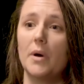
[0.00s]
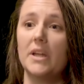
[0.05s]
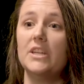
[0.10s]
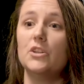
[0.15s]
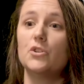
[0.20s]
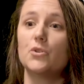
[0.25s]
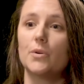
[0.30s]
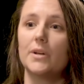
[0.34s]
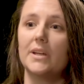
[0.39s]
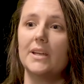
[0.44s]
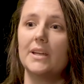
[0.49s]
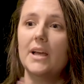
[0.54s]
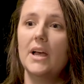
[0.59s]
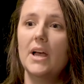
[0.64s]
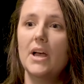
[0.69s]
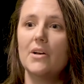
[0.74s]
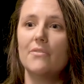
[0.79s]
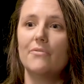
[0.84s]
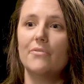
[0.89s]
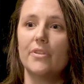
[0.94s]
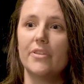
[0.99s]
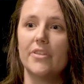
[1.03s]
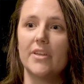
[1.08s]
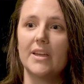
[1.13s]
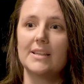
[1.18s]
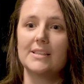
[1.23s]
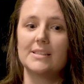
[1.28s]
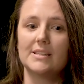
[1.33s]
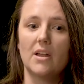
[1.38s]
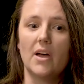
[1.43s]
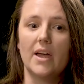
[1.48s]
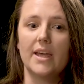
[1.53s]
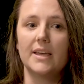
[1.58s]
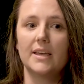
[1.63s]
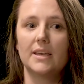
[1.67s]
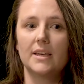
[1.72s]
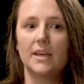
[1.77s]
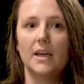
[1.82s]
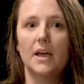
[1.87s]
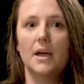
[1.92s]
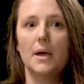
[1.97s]
money tree for things
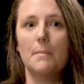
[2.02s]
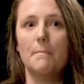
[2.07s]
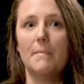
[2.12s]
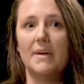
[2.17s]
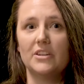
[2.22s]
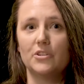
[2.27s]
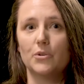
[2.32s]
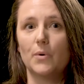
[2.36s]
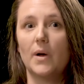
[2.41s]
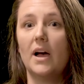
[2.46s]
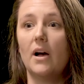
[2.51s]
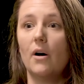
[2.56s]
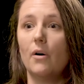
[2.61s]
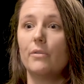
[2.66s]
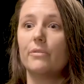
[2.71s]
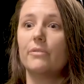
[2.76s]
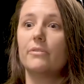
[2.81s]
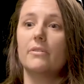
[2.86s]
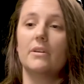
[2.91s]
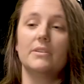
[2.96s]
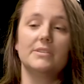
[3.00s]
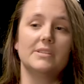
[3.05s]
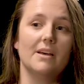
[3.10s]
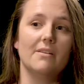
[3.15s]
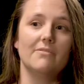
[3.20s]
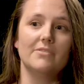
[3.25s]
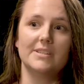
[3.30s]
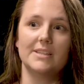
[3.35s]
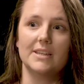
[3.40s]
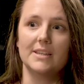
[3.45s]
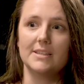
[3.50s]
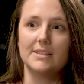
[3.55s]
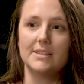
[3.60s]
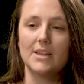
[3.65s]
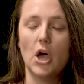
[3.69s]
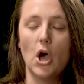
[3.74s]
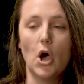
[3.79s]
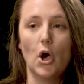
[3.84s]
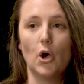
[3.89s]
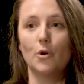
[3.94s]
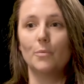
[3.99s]
like mental health services,
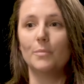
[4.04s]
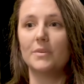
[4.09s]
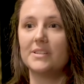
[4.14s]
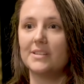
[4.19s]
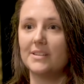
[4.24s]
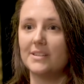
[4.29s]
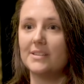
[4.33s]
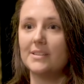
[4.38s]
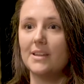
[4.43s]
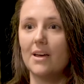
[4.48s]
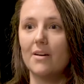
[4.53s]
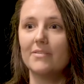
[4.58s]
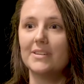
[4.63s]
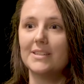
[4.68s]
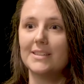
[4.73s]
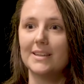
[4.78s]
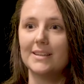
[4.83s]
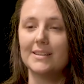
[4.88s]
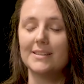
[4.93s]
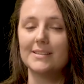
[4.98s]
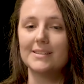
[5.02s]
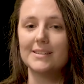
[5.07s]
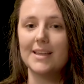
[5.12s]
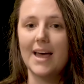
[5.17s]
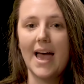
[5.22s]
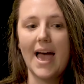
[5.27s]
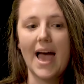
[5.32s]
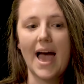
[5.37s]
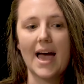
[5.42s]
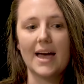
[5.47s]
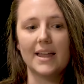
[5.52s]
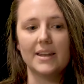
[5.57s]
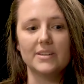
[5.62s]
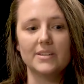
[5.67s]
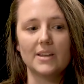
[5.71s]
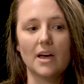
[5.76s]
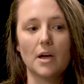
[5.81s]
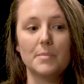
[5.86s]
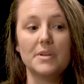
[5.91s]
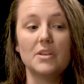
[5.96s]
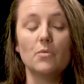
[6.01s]
homelessness services. And
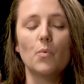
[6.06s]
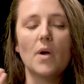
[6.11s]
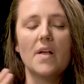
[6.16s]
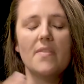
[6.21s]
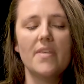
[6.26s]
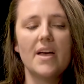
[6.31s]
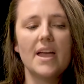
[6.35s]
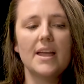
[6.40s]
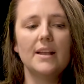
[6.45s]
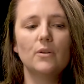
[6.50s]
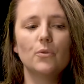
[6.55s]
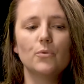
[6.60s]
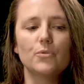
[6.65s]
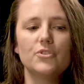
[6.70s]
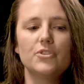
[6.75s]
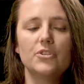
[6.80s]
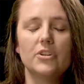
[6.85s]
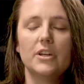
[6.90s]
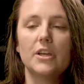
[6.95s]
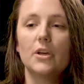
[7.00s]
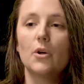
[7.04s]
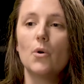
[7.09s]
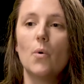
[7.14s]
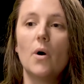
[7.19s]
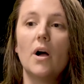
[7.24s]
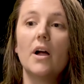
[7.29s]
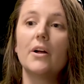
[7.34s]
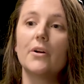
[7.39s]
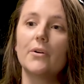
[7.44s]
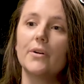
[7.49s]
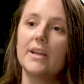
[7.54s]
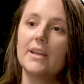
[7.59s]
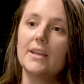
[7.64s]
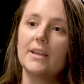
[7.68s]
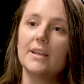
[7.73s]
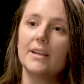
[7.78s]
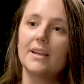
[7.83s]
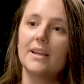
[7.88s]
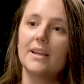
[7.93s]
I mean, when they launched an inquiry